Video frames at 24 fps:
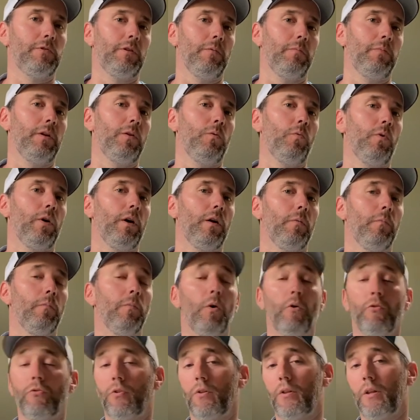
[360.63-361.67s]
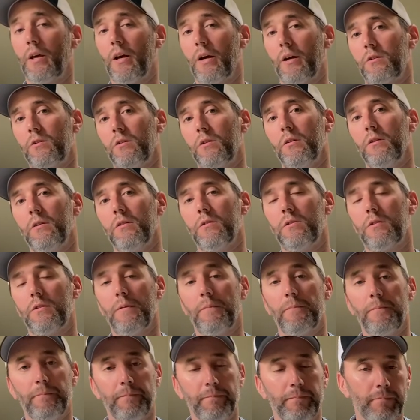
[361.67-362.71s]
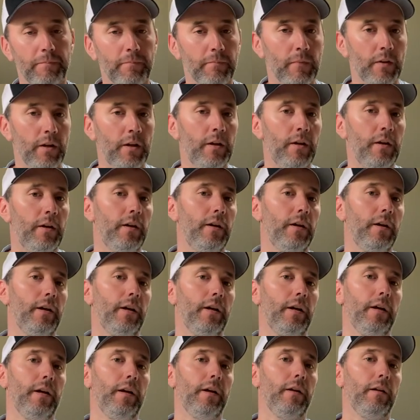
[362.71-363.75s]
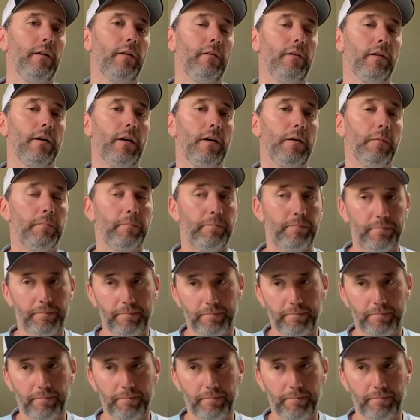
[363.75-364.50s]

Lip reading: to be where most of the action is. And